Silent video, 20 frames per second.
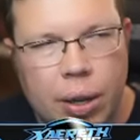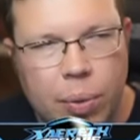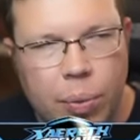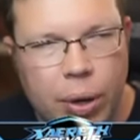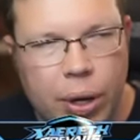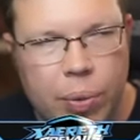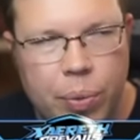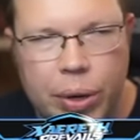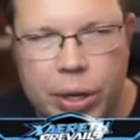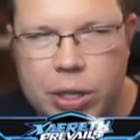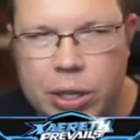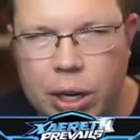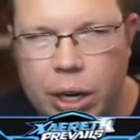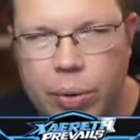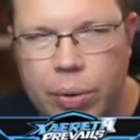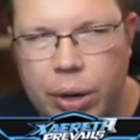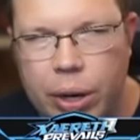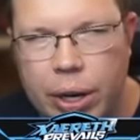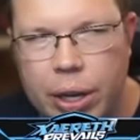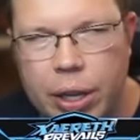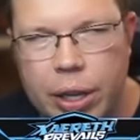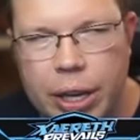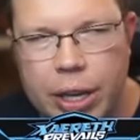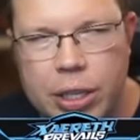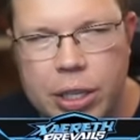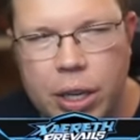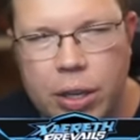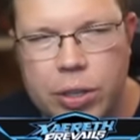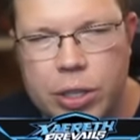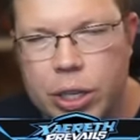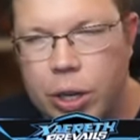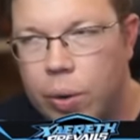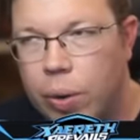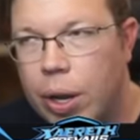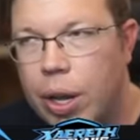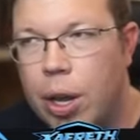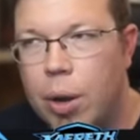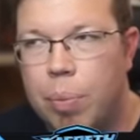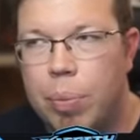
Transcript: which ironically is also